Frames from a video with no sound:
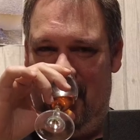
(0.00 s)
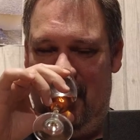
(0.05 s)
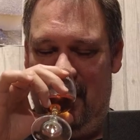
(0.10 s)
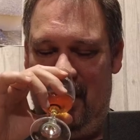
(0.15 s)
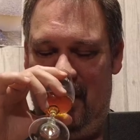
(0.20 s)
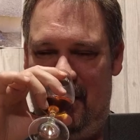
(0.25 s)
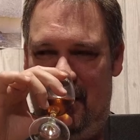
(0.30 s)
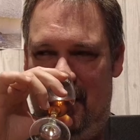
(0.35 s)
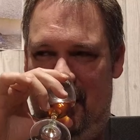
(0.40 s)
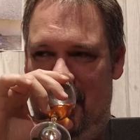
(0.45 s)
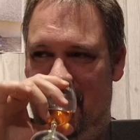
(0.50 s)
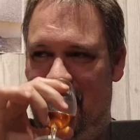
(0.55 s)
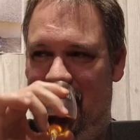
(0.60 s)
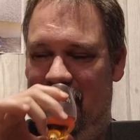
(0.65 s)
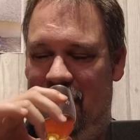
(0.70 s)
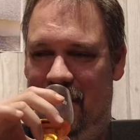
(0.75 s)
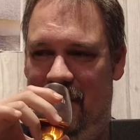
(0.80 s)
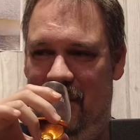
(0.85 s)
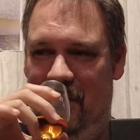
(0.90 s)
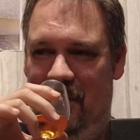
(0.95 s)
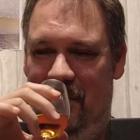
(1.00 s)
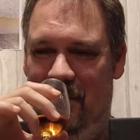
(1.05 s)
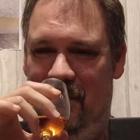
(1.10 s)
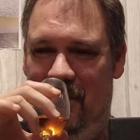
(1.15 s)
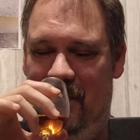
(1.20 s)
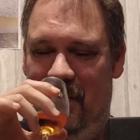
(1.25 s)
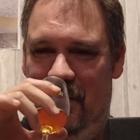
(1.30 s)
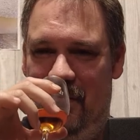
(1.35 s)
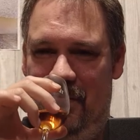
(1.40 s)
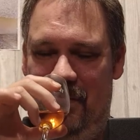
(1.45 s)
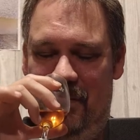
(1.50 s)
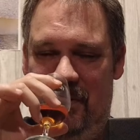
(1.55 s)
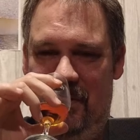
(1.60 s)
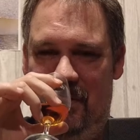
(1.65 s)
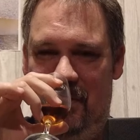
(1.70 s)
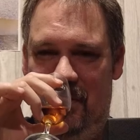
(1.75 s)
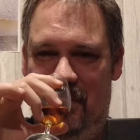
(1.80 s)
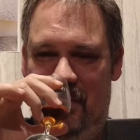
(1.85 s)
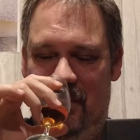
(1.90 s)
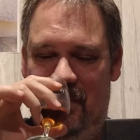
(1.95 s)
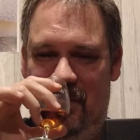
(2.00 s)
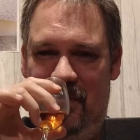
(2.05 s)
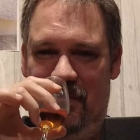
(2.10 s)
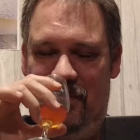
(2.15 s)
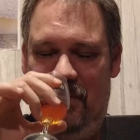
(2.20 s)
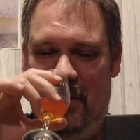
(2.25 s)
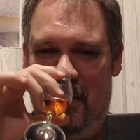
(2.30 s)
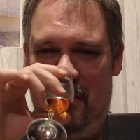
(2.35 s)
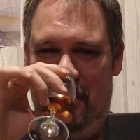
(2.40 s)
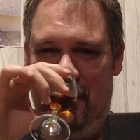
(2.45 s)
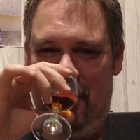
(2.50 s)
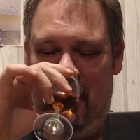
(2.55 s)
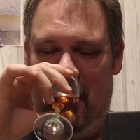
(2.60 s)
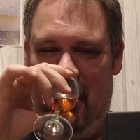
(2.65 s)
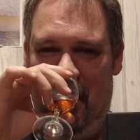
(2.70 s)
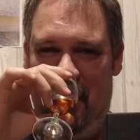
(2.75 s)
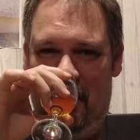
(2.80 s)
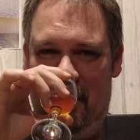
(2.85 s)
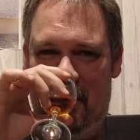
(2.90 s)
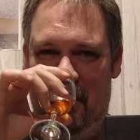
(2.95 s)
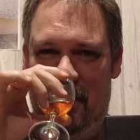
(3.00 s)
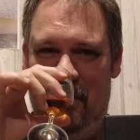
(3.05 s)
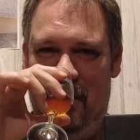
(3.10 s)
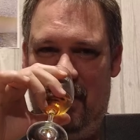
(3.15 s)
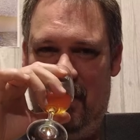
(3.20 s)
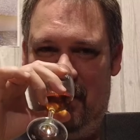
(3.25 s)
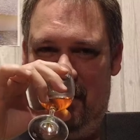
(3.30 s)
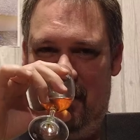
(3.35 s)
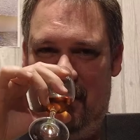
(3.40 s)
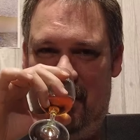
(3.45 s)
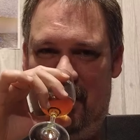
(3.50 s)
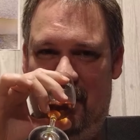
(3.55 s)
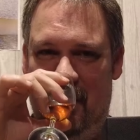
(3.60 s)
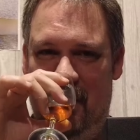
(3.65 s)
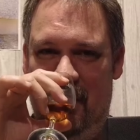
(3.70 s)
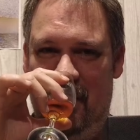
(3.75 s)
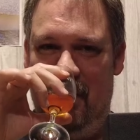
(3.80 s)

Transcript: and underneath those dried fruit character, you're getting